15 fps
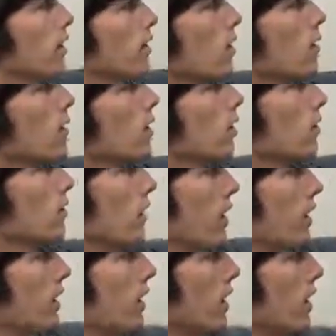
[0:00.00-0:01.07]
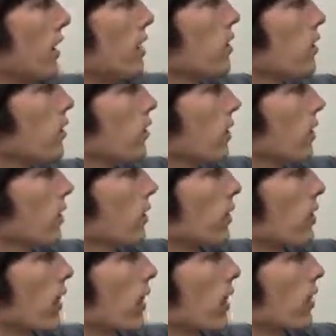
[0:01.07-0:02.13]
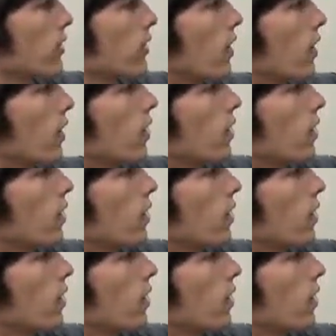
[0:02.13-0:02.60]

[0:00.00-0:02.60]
a low gear setting in your transfer case,